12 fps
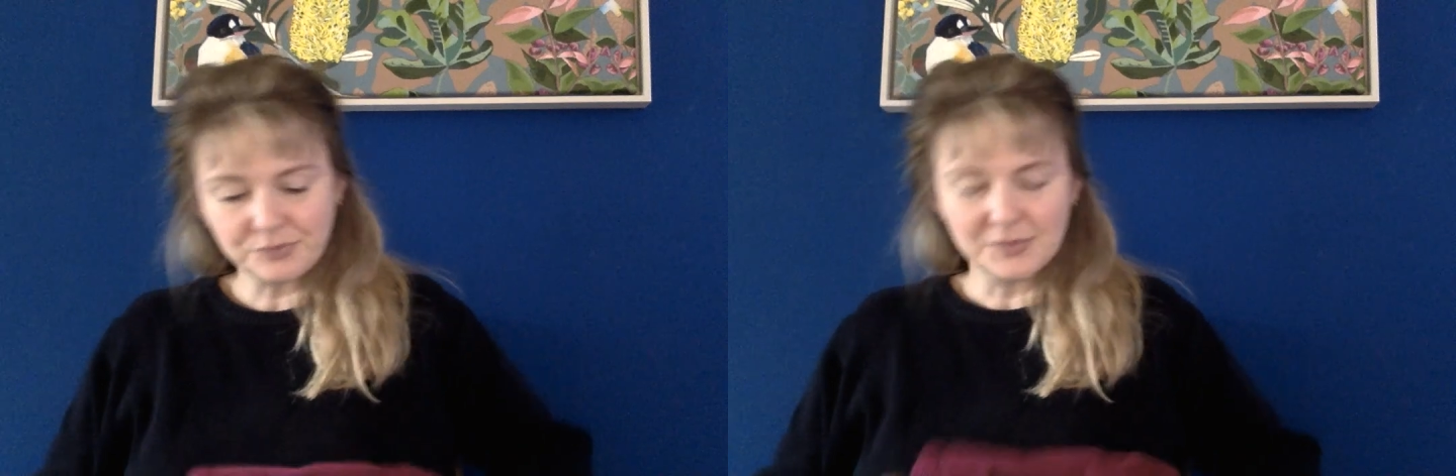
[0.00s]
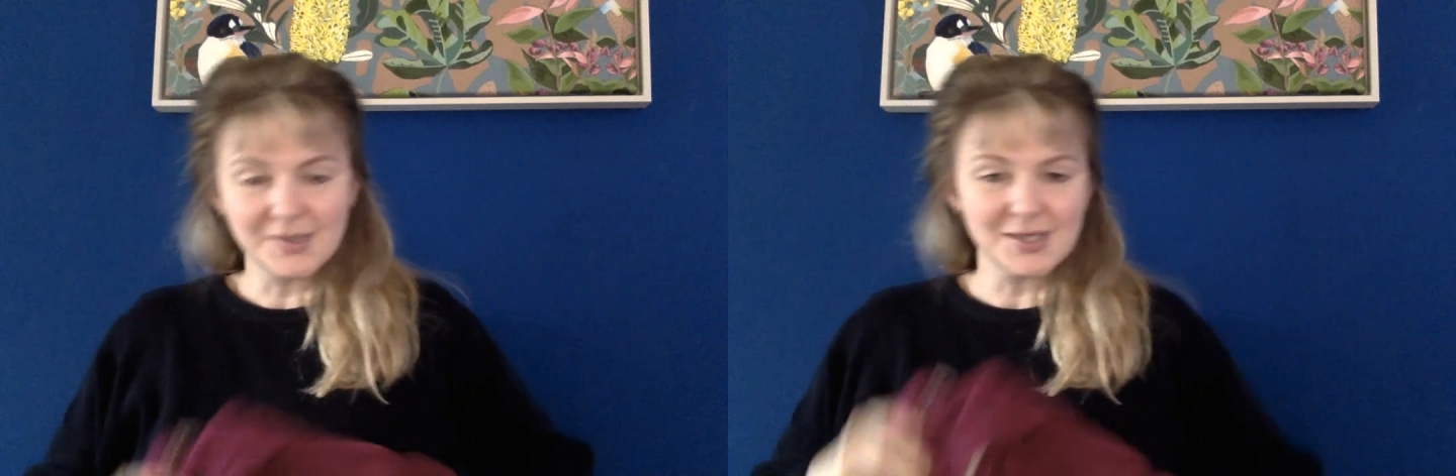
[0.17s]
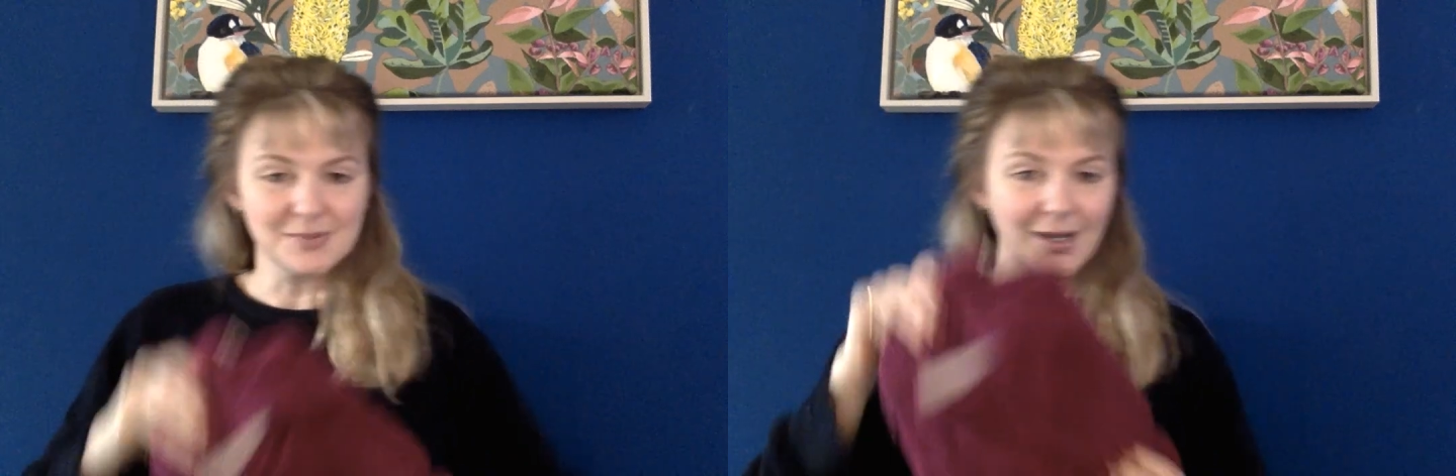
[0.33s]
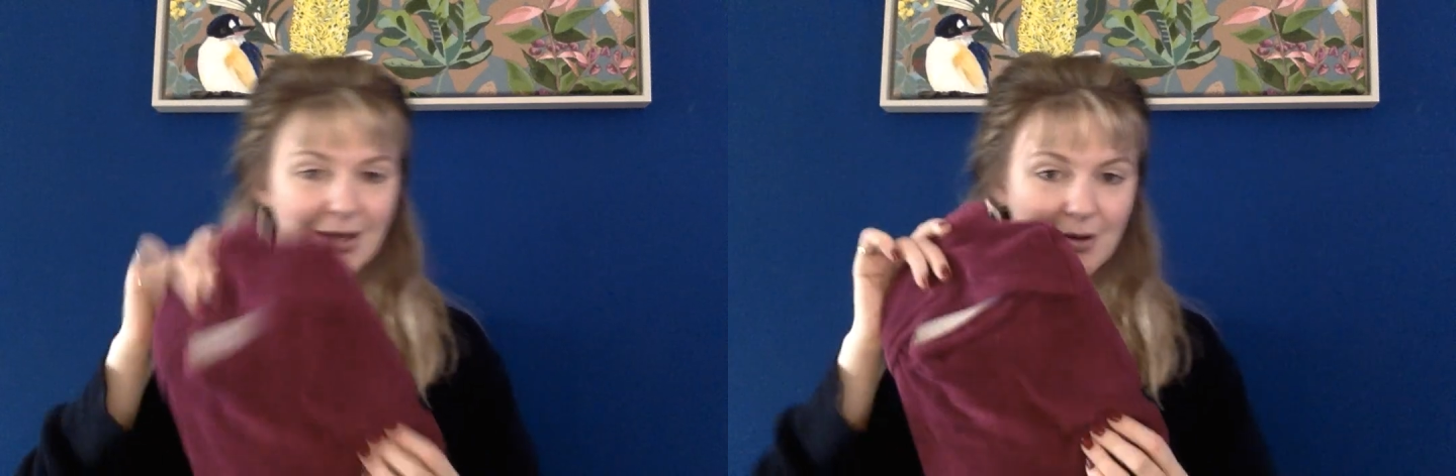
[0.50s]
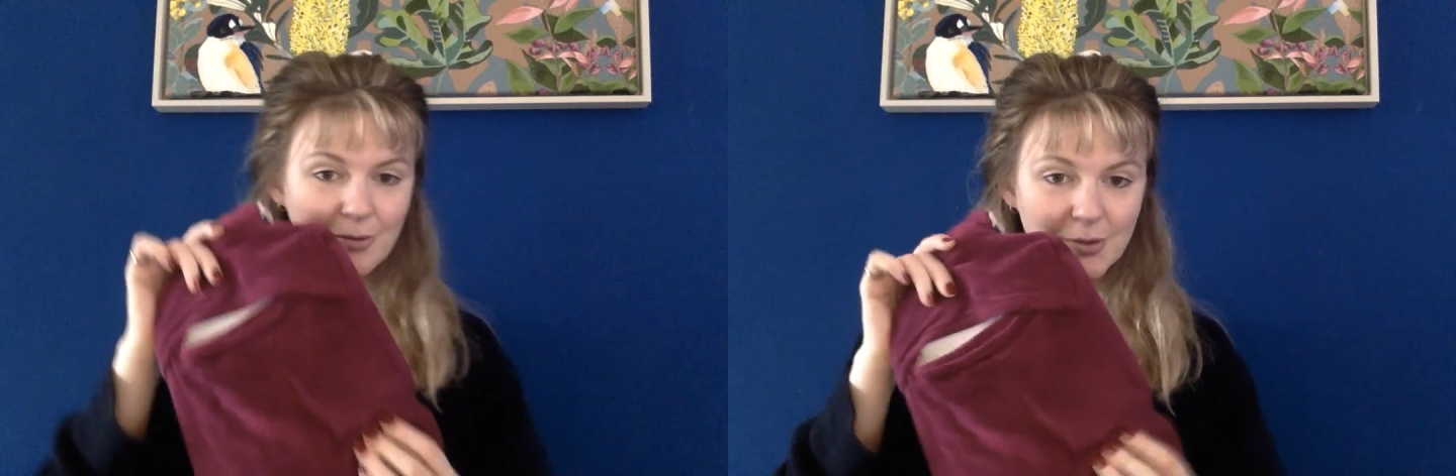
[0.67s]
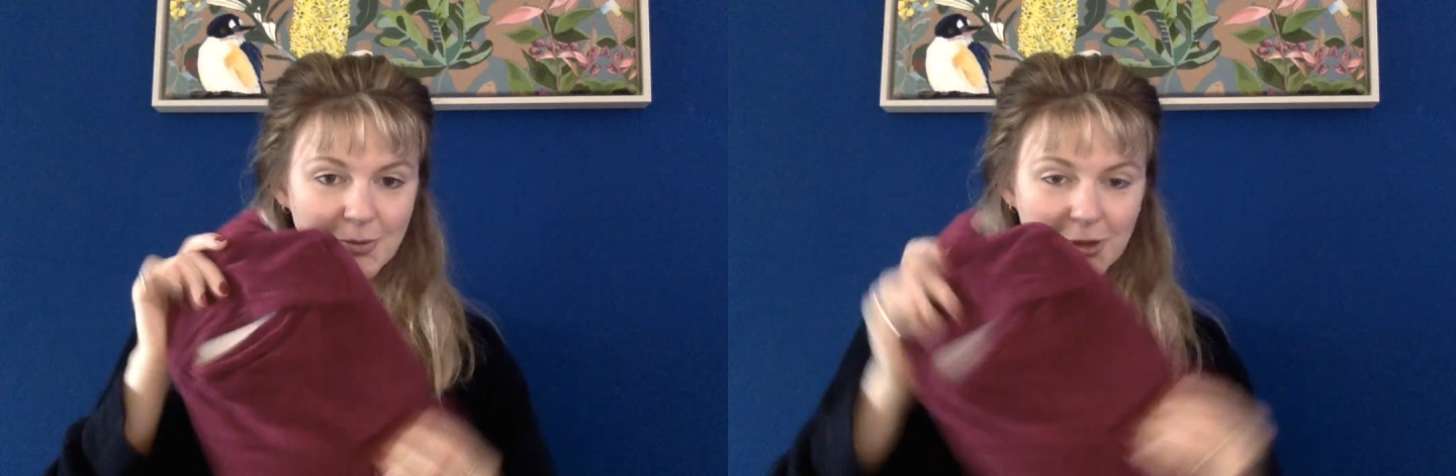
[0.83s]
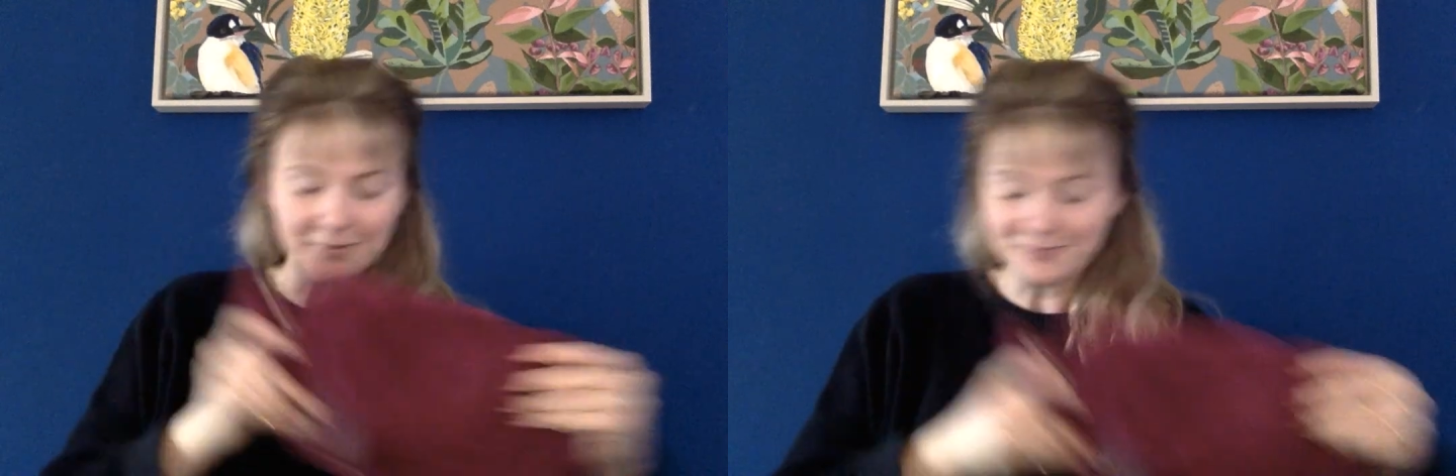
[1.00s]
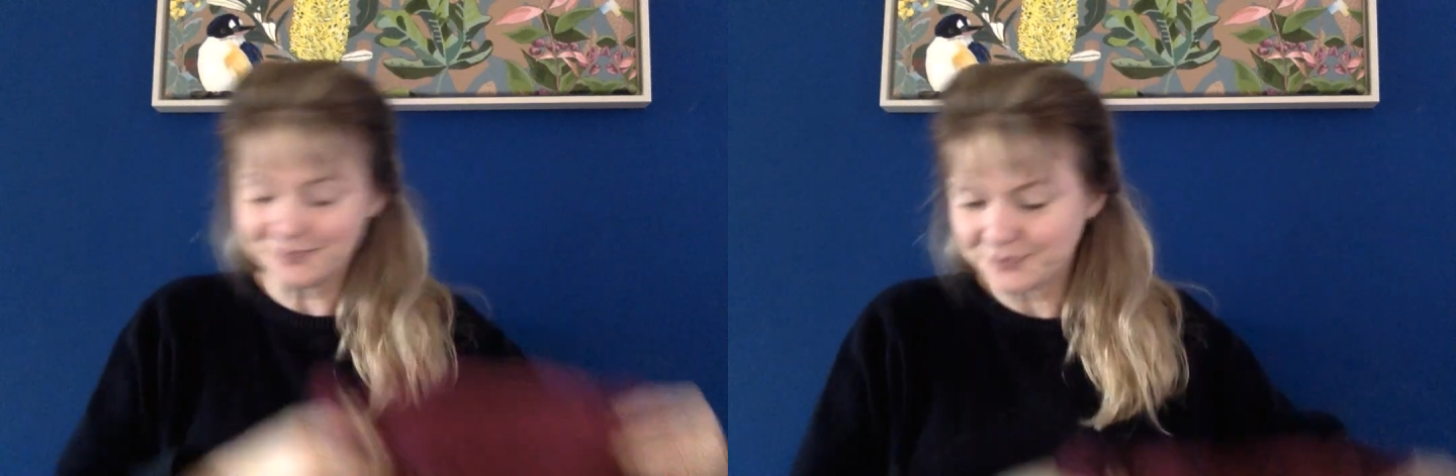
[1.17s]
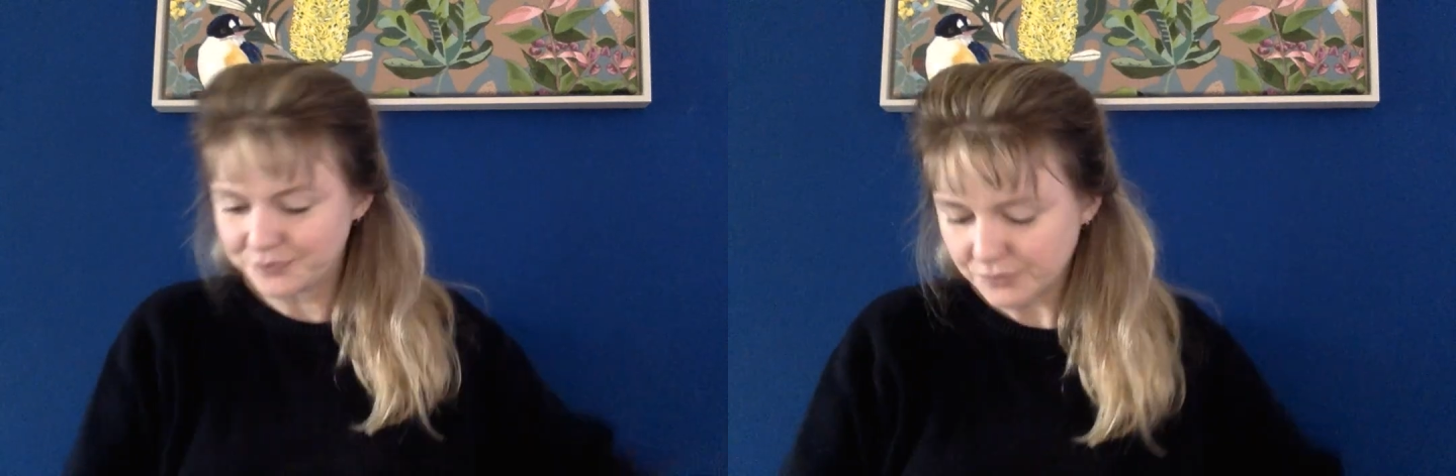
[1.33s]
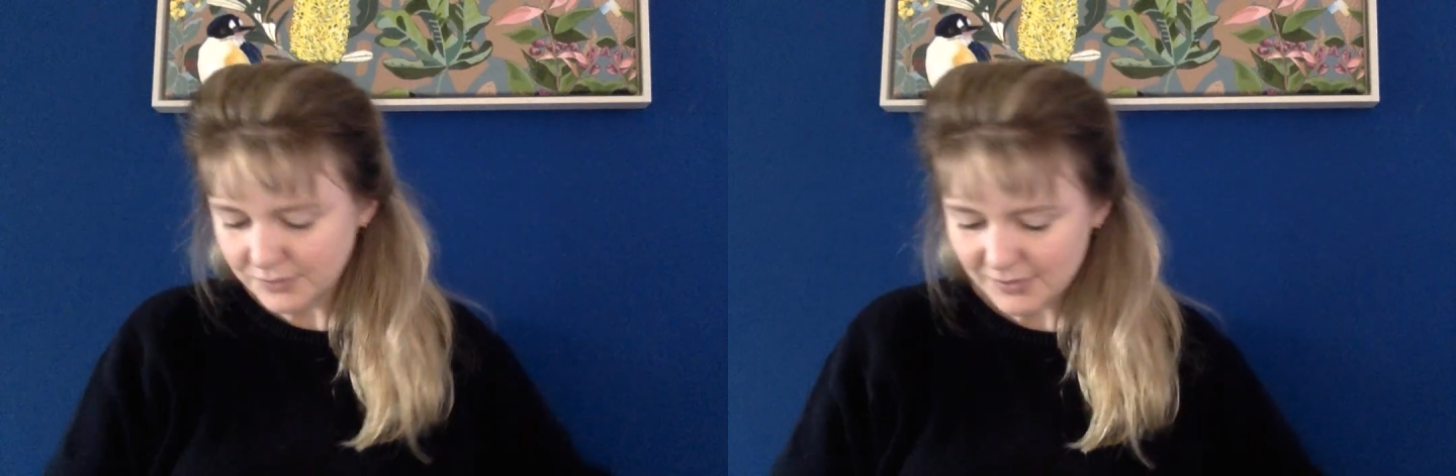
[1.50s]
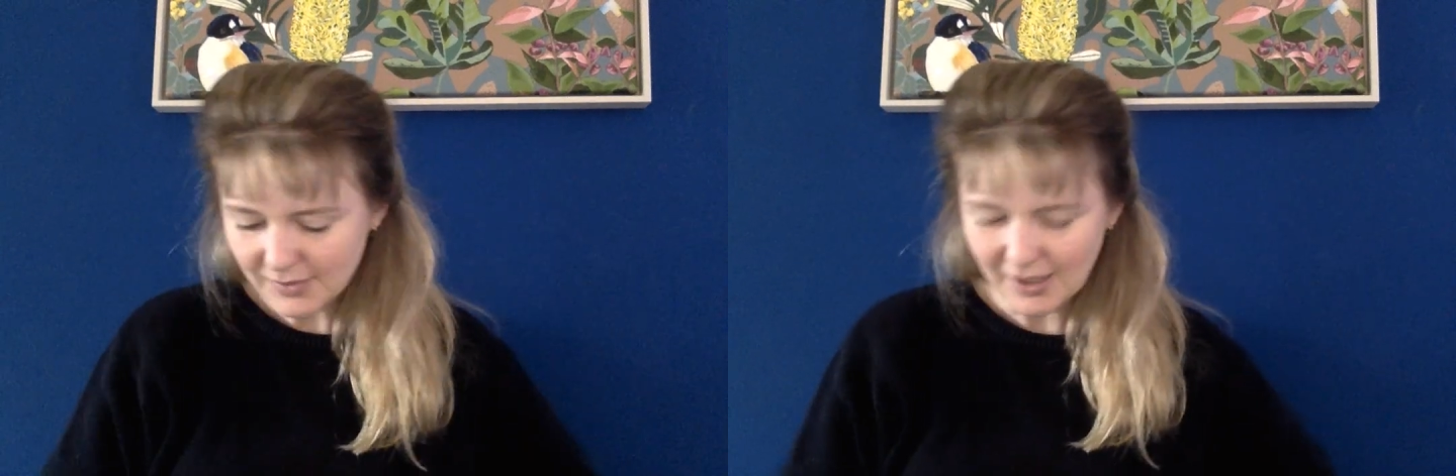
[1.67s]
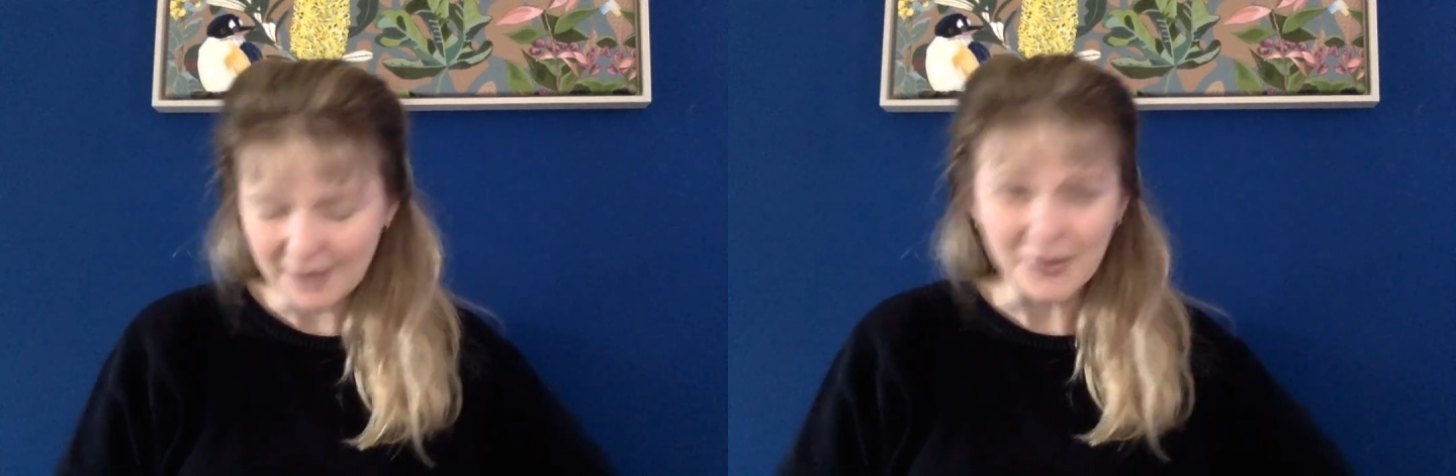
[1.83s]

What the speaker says: it's my hot water bottle. I'm